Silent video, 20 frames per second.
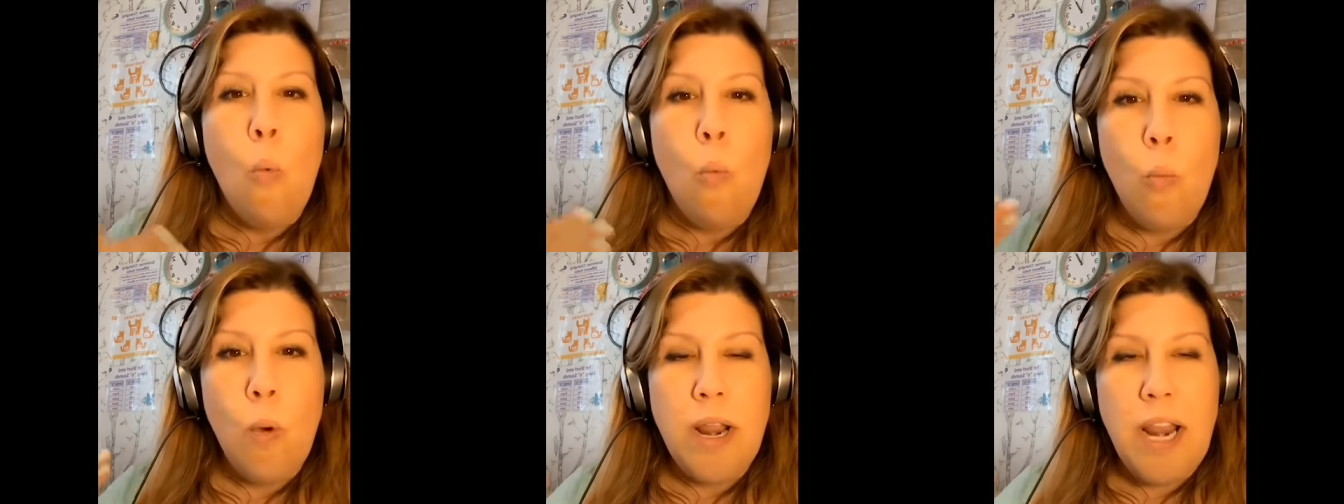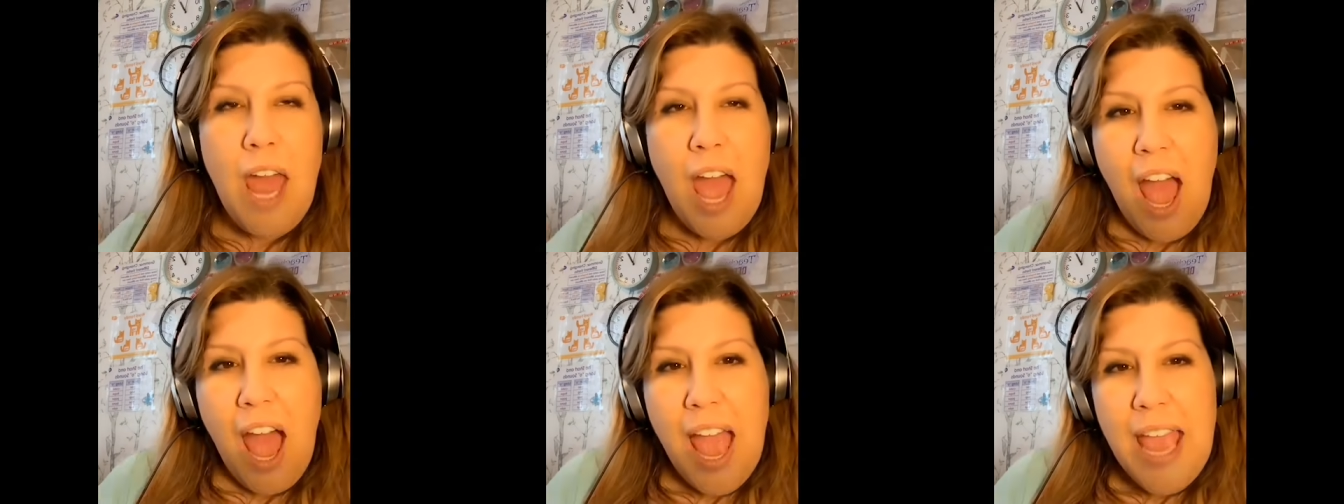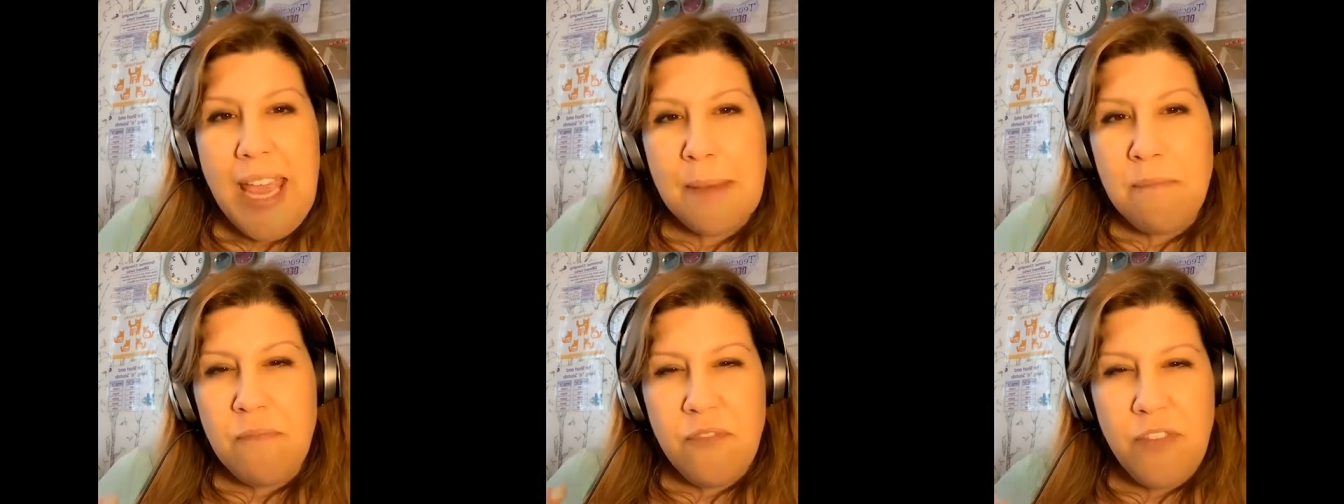When
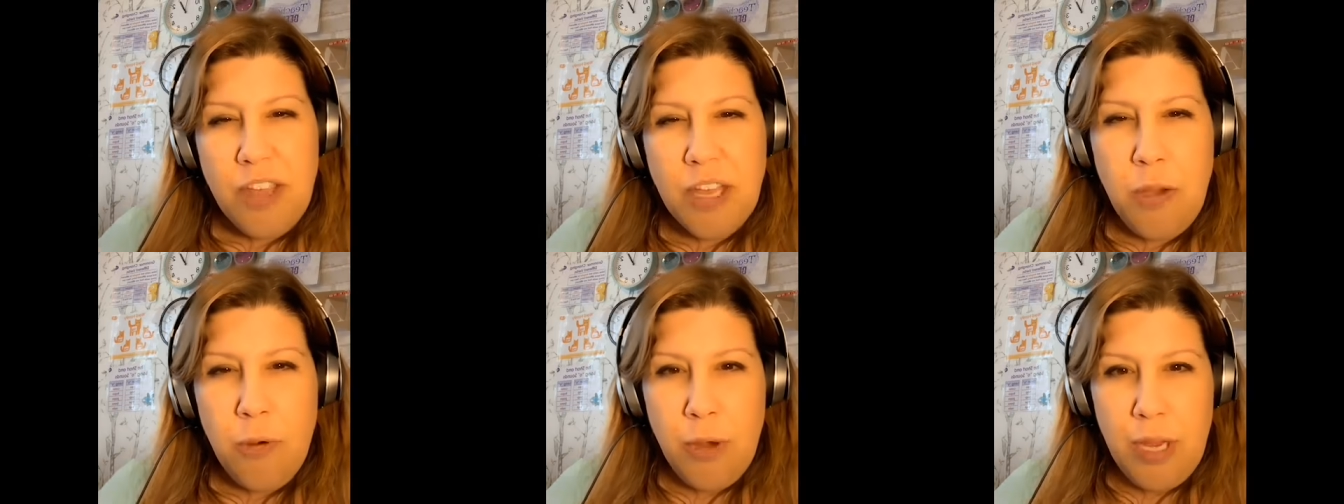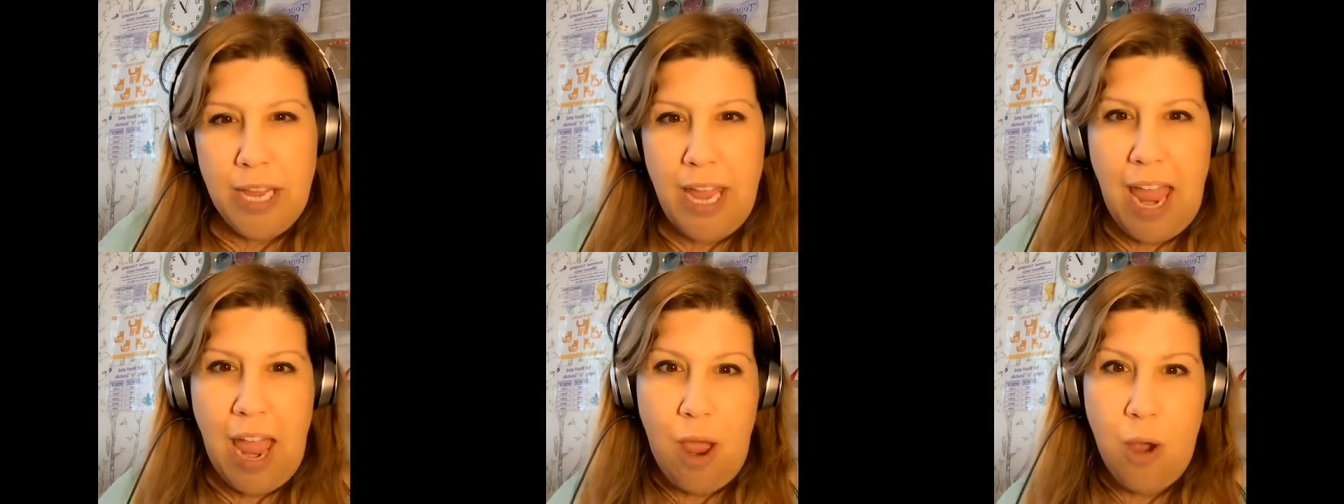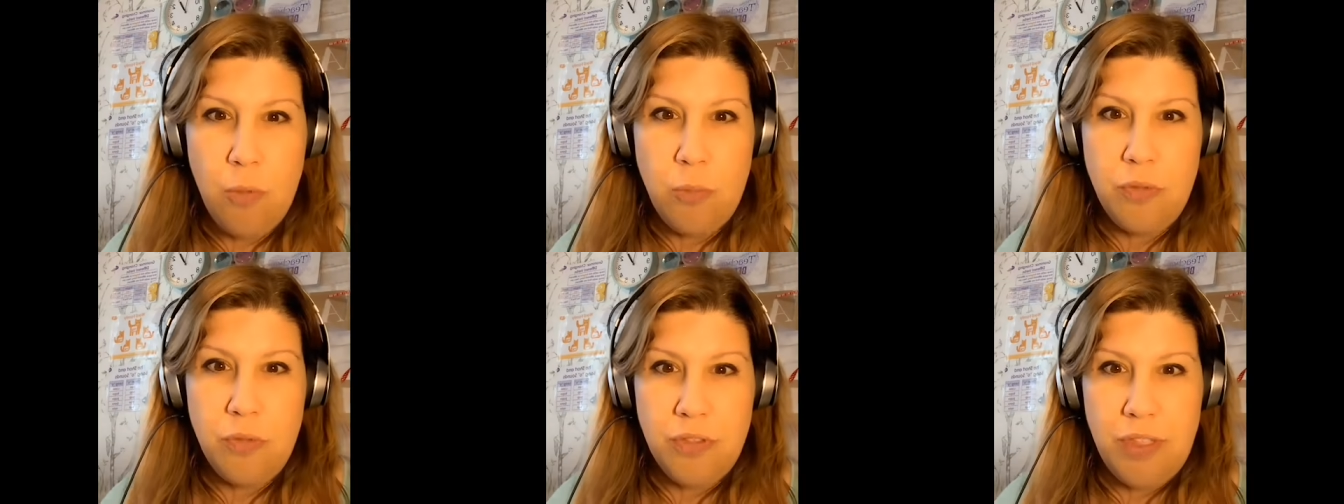I'm figuring
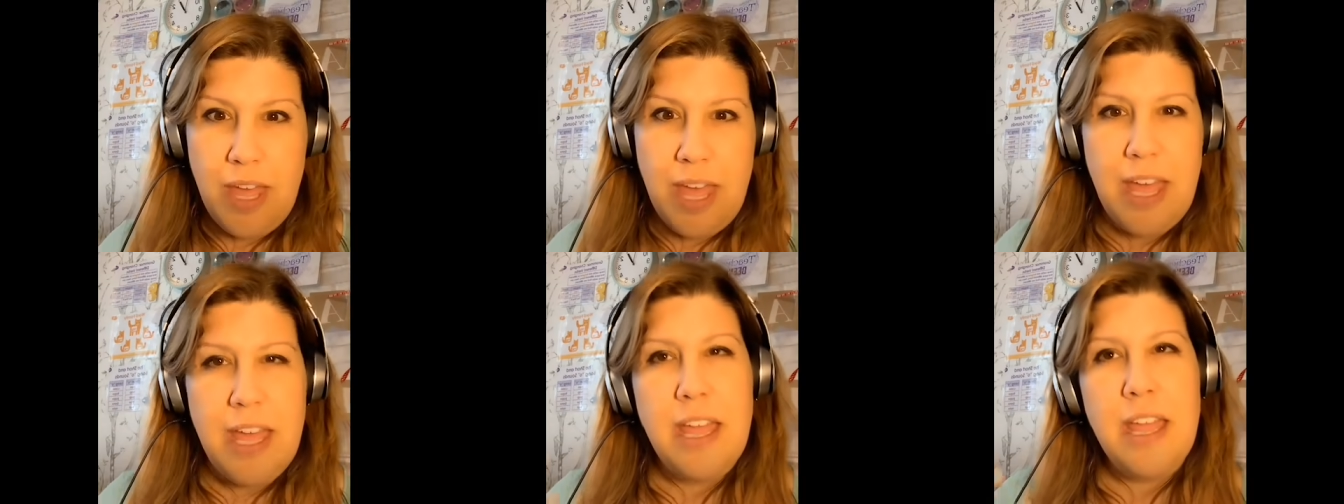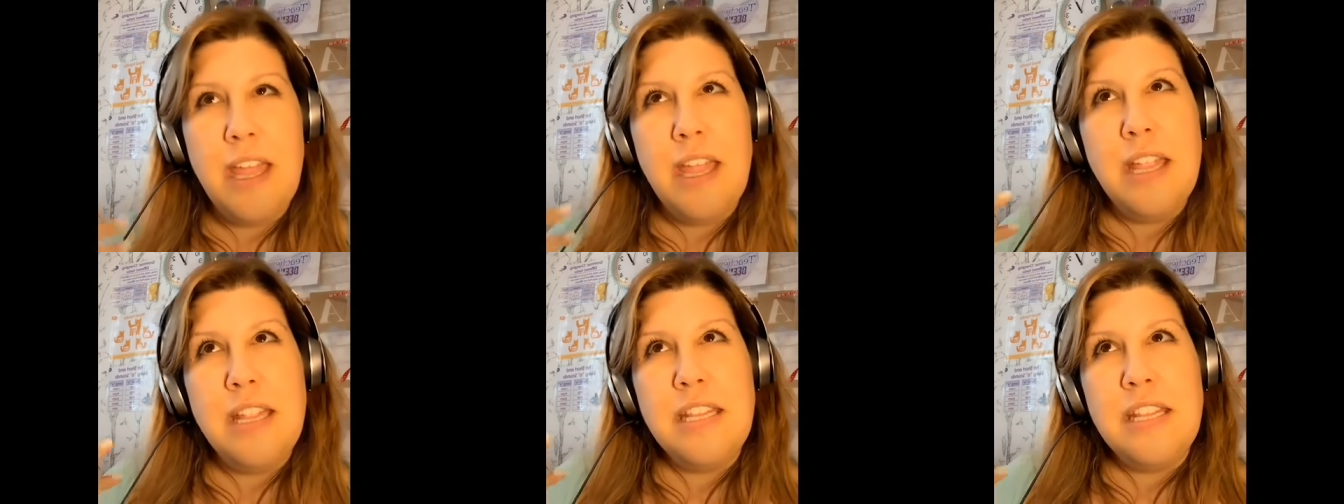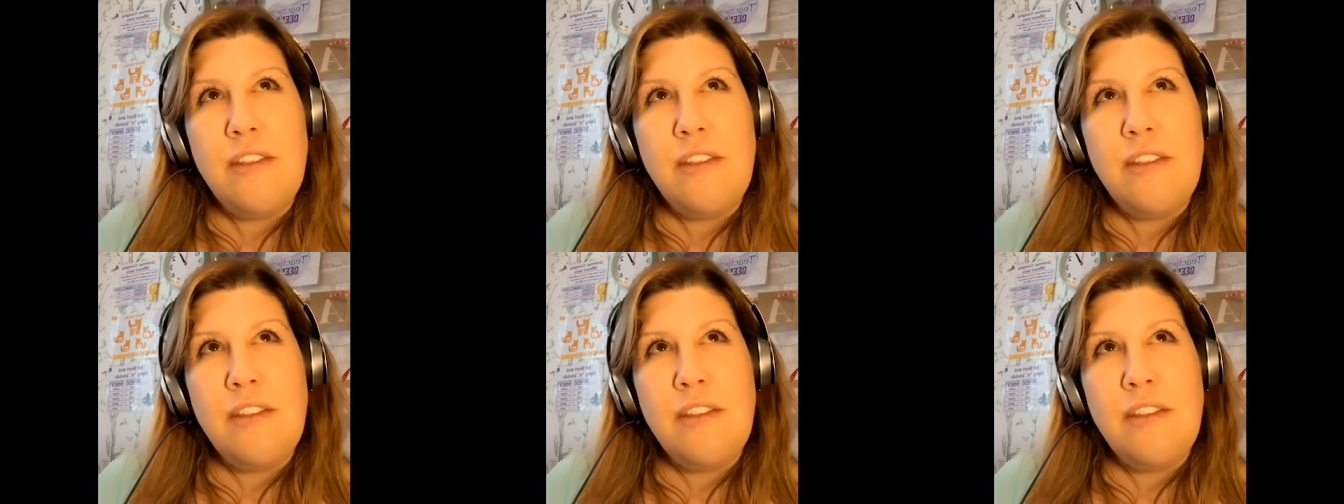out the